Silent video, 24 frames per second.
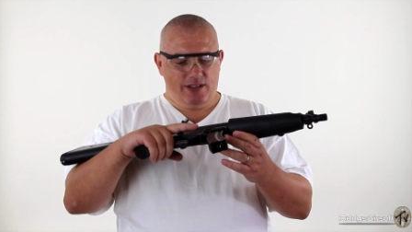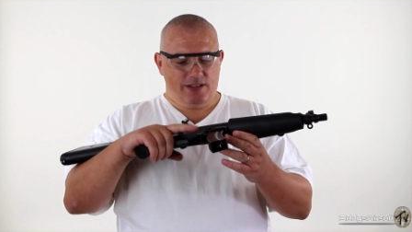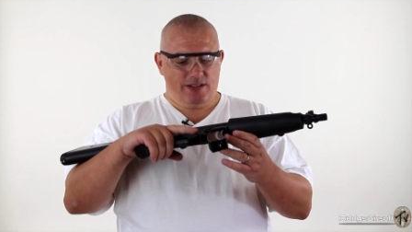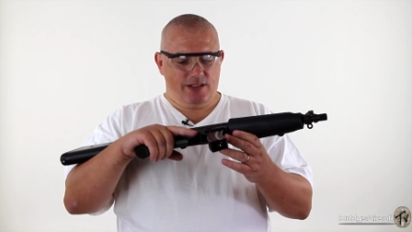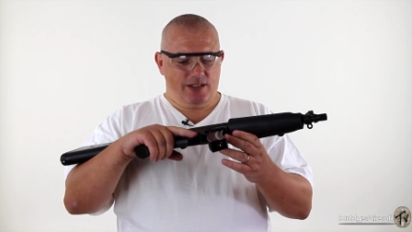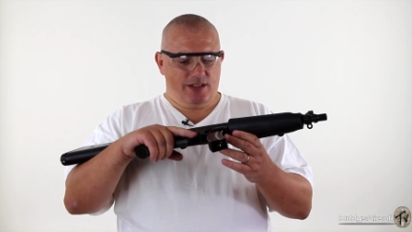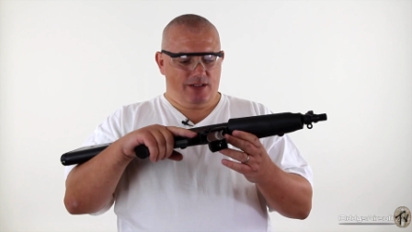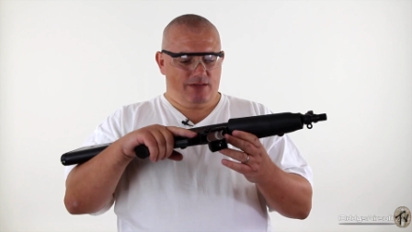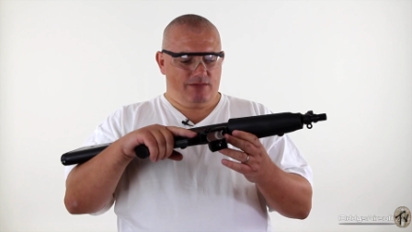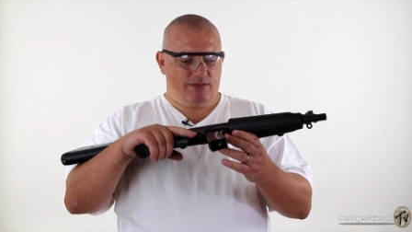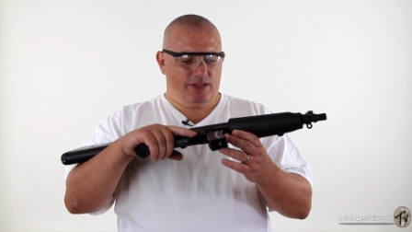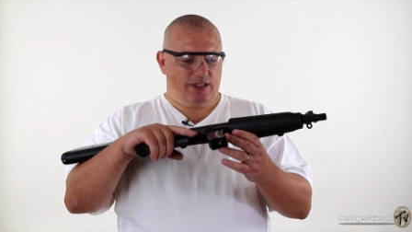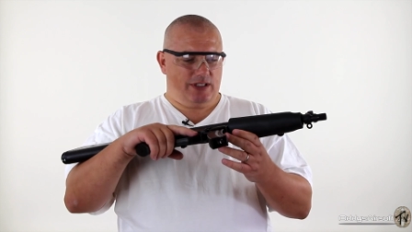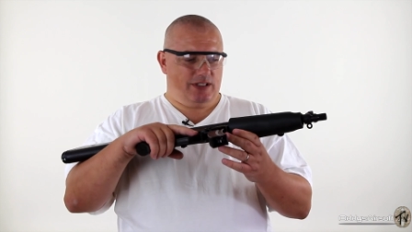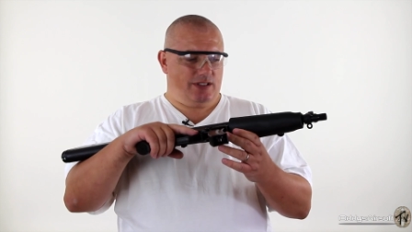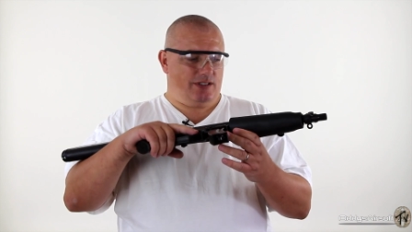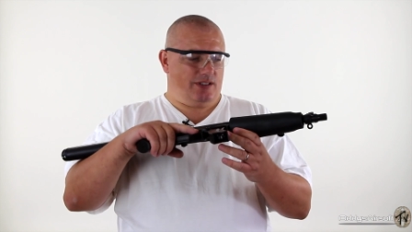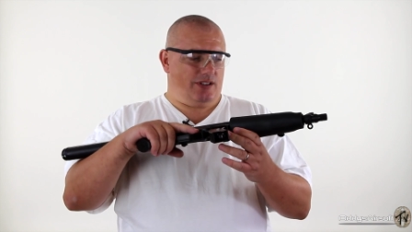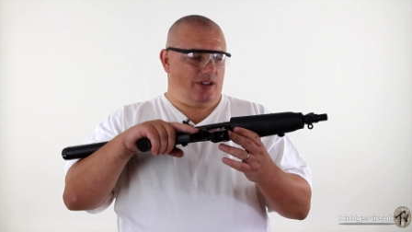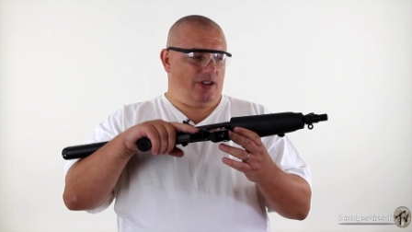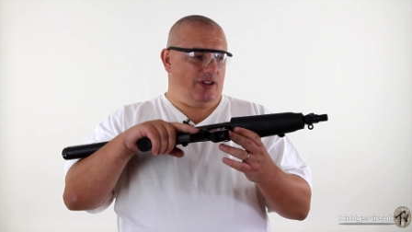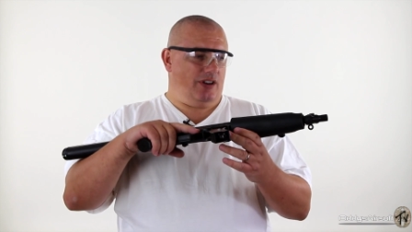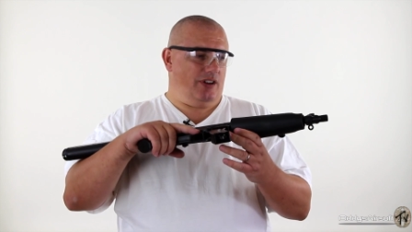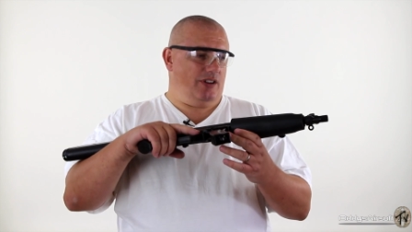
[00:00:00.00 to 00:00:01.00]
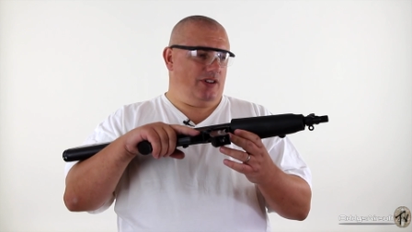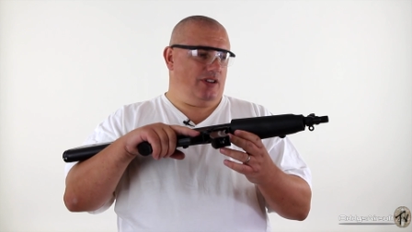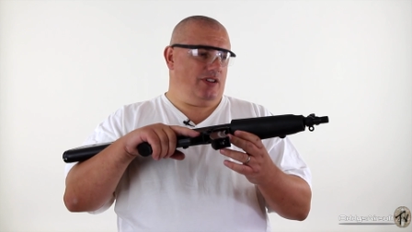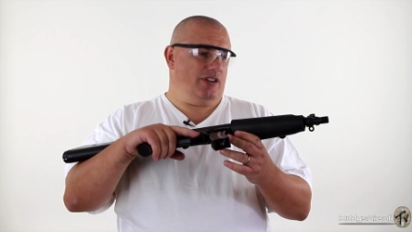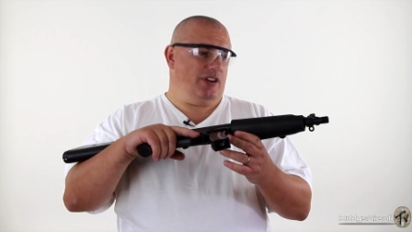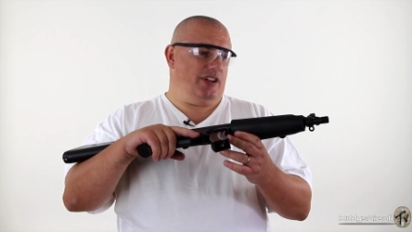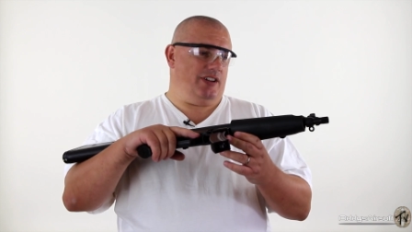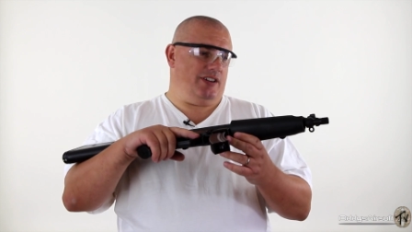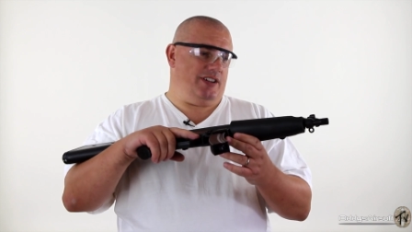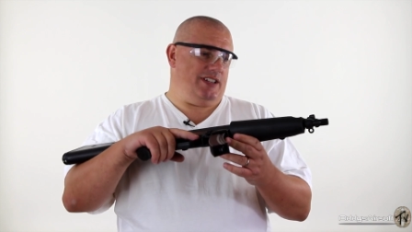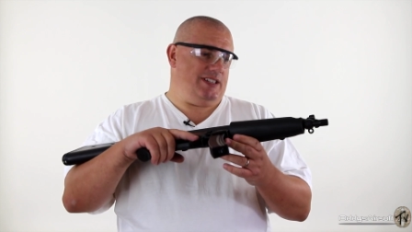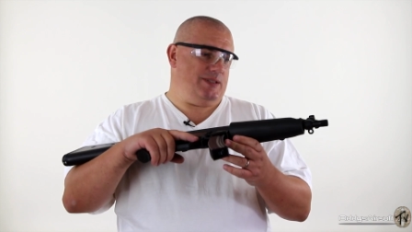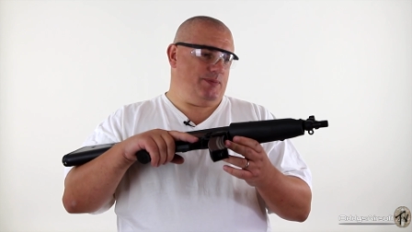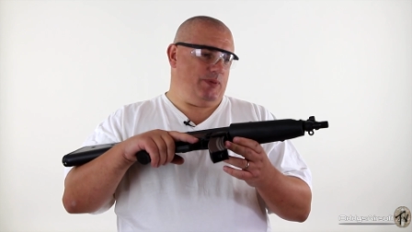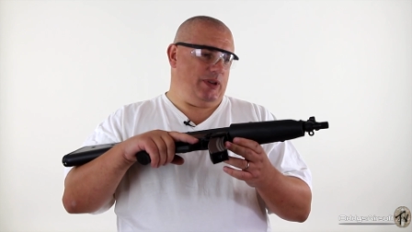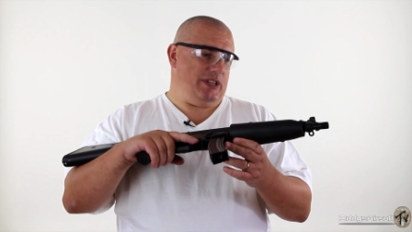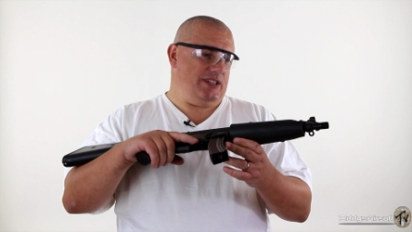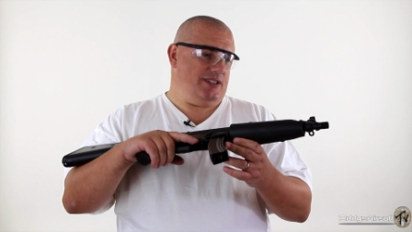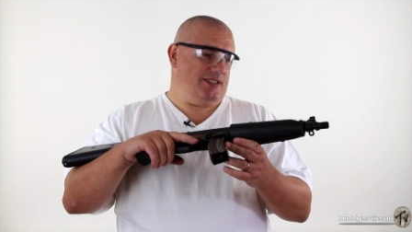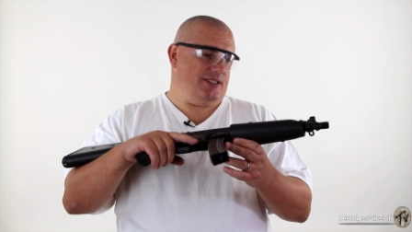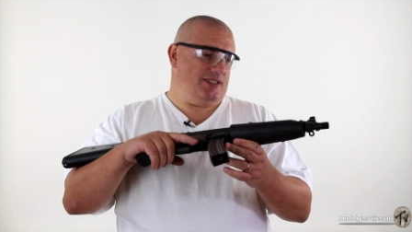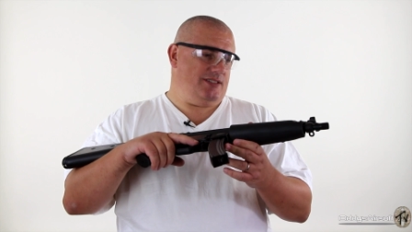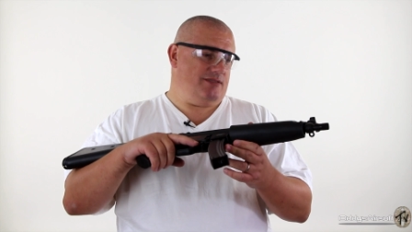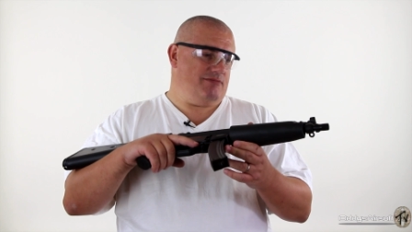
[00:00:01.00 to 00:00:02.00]
So uh, all in all, a nice
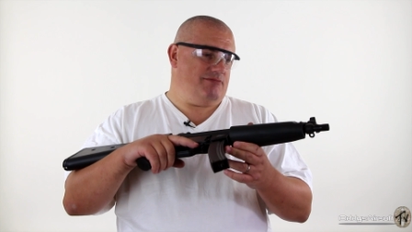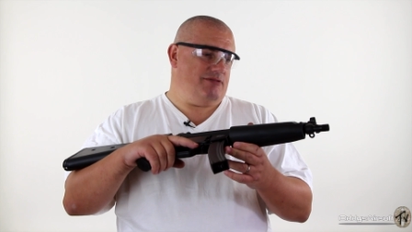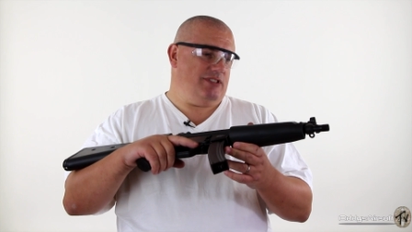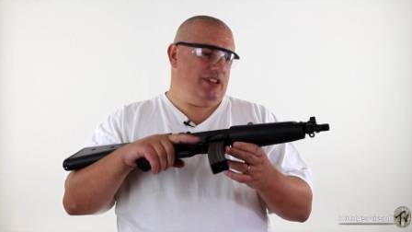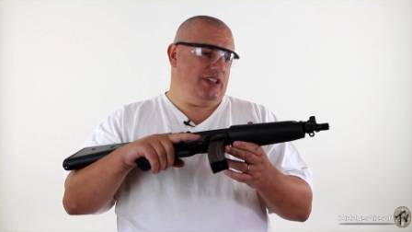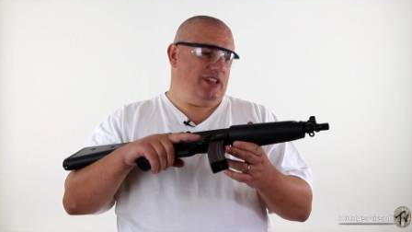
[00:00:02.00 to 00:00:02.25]
piece.